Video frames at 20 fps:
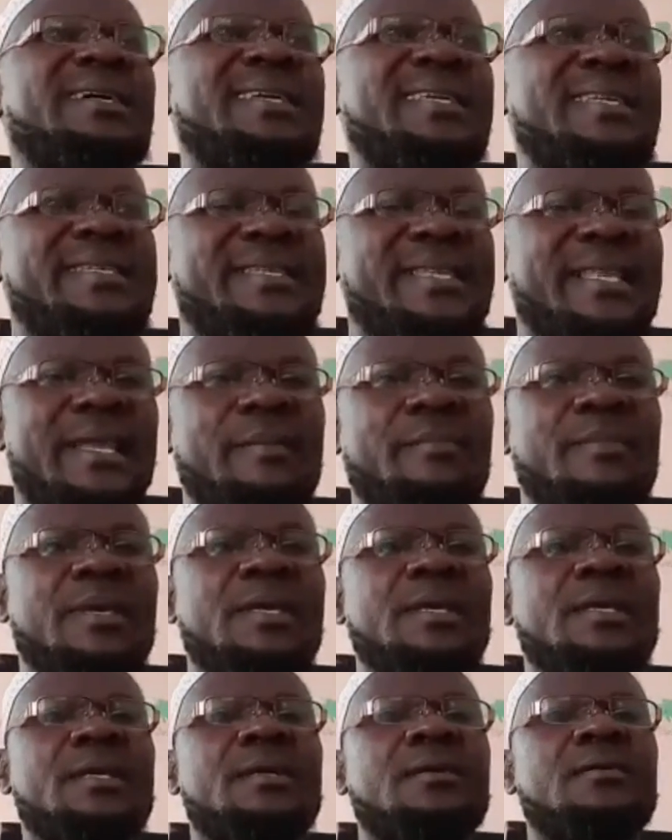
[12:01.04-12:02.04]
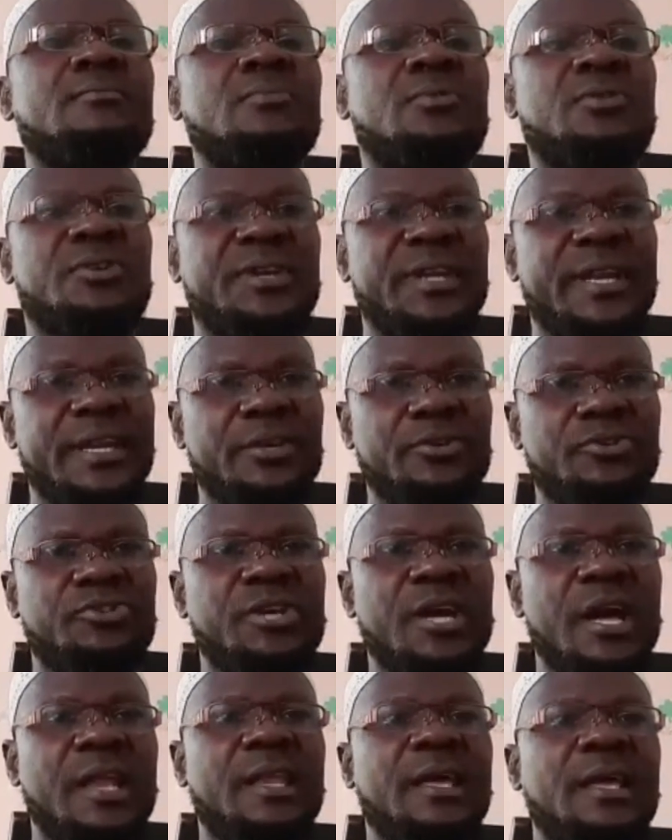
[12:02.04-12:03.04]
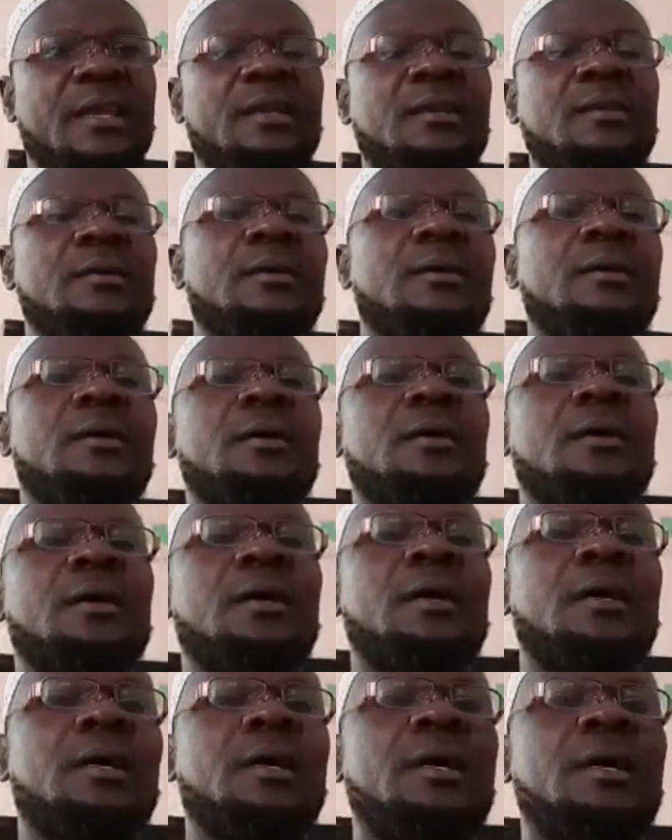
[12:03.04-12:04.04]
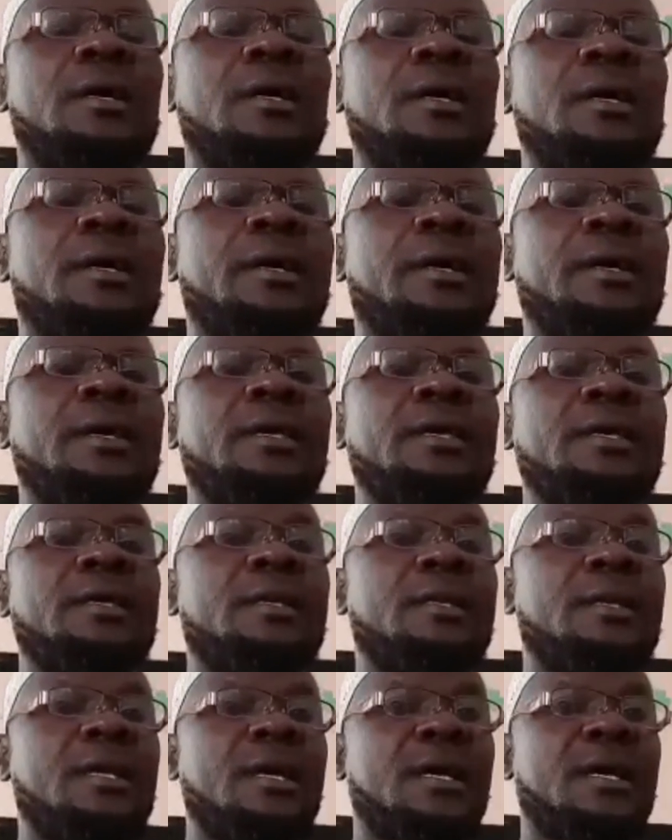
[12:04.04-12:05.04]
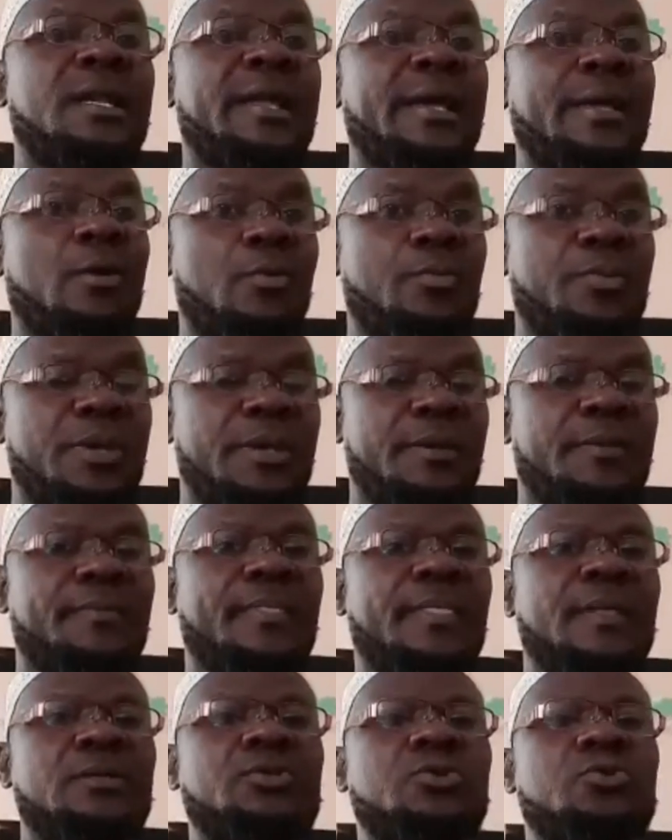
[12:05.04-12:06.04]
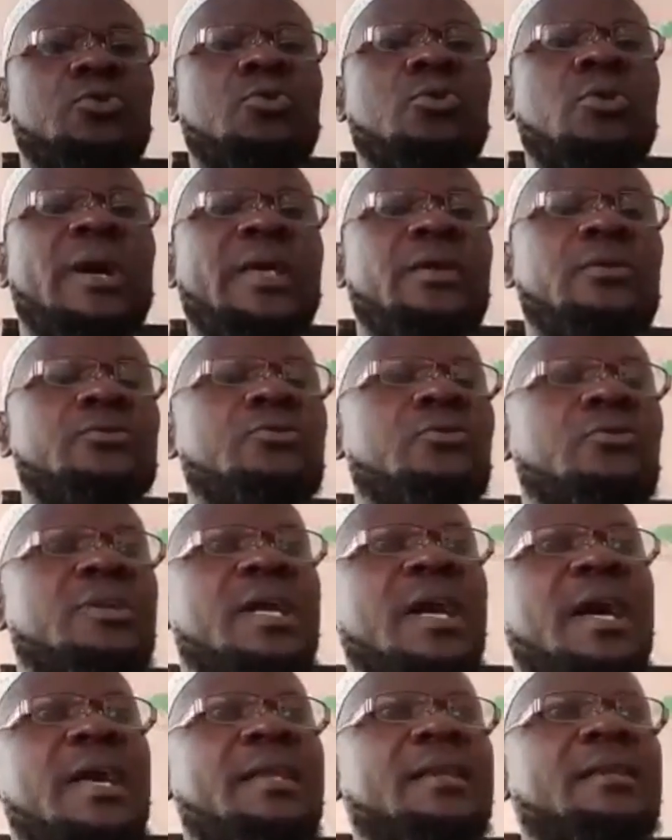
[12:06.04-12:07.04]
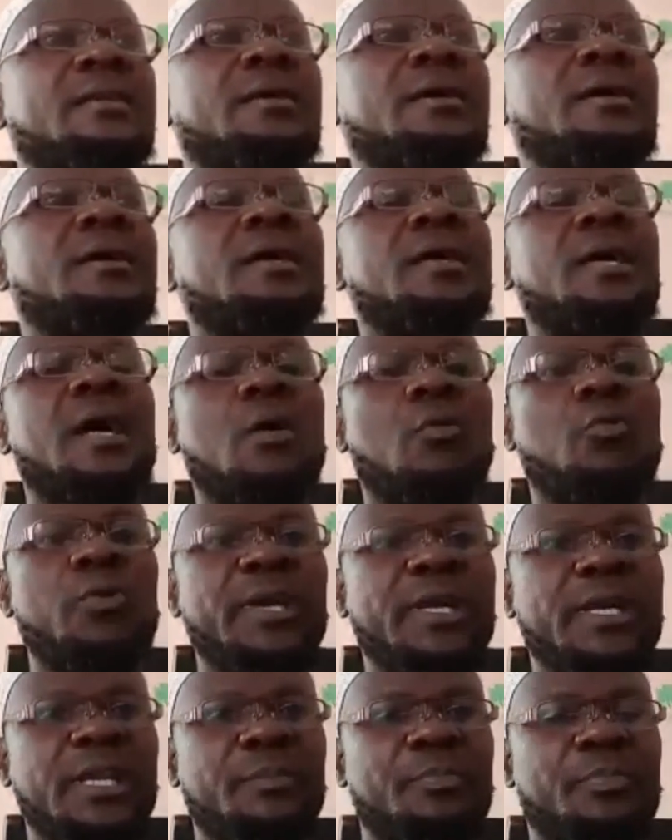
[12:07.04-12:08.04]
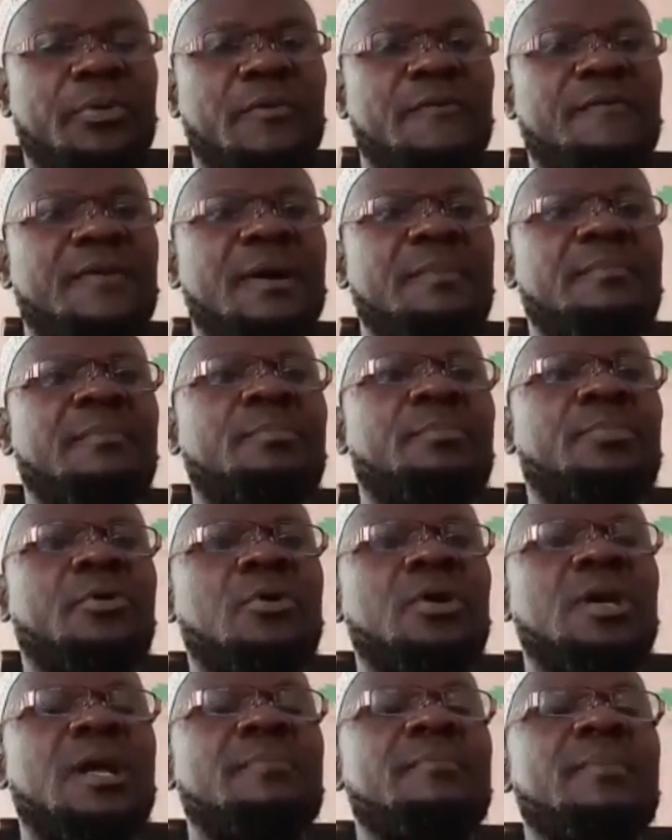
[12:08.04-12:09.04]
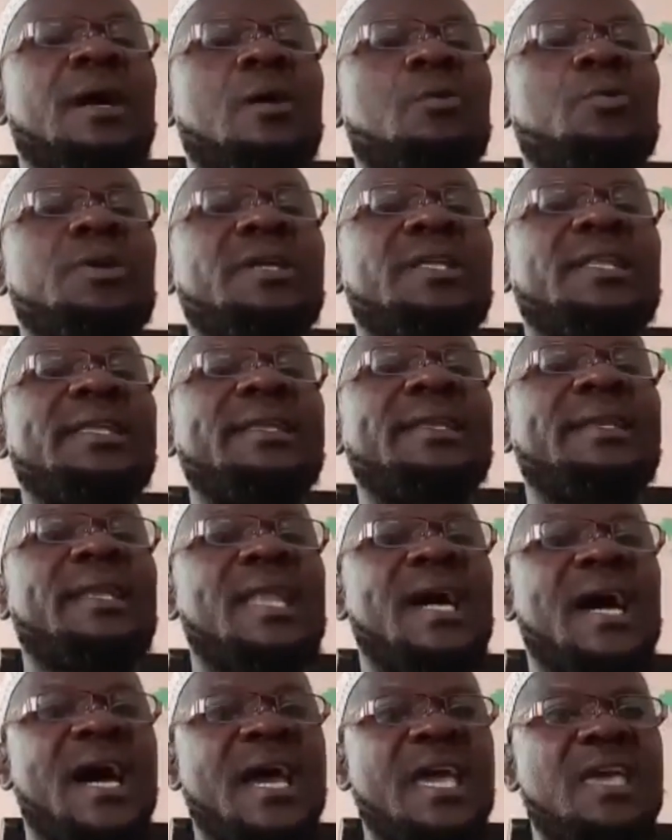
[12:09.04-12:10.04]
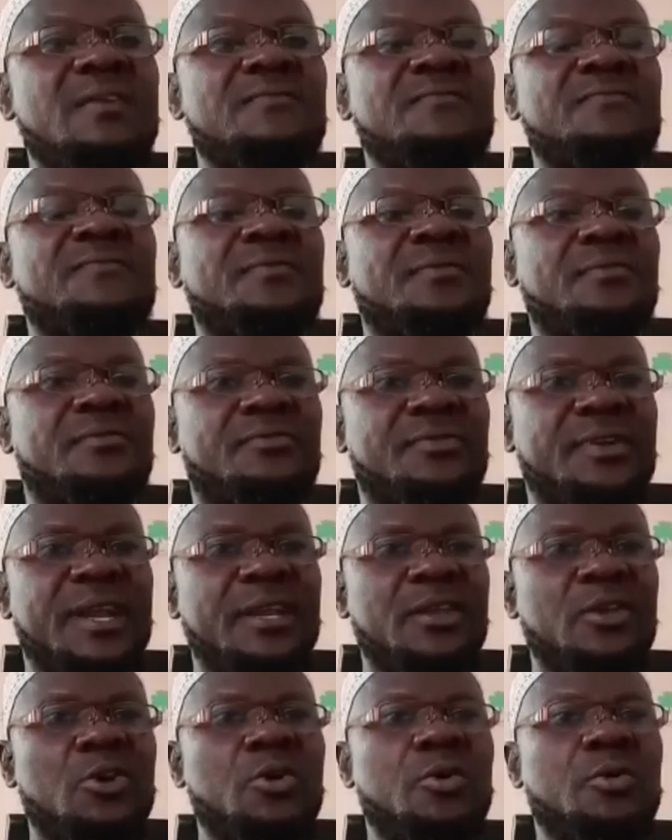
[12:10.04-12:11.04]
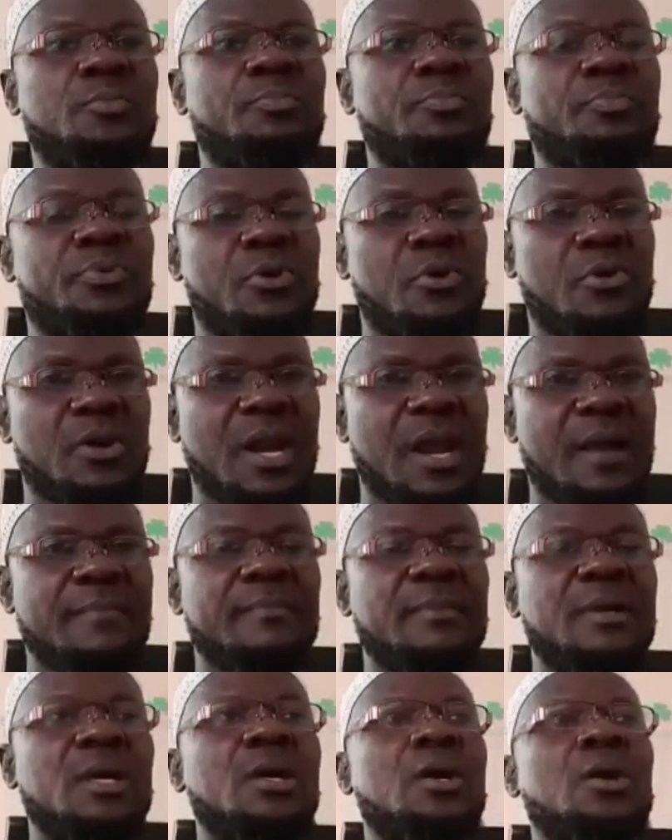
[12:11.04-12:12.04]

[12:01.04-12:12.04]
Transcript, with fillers: Islamic radio channel uh, in Nairobi. So I also run a weekly program, program, a weekly live radio program